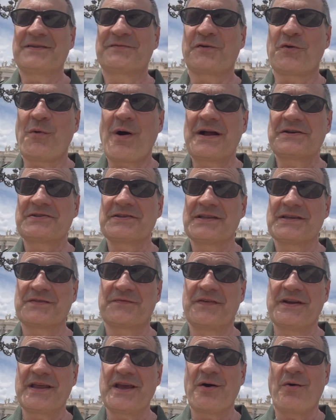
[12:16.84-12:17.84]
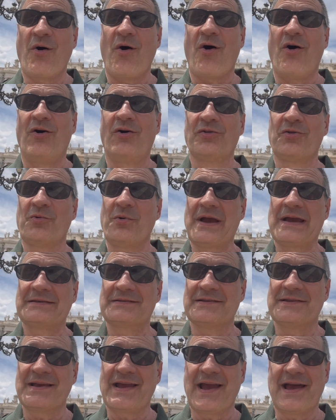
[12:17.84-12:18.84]
for watching this video all the way
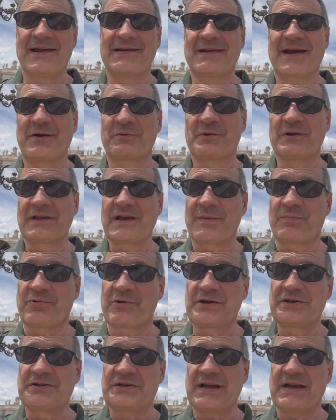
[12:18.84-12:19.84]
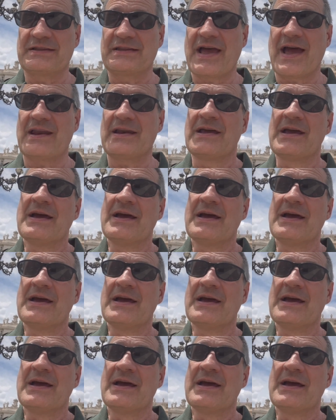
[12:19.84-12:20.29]
to the end. I really appreciate that.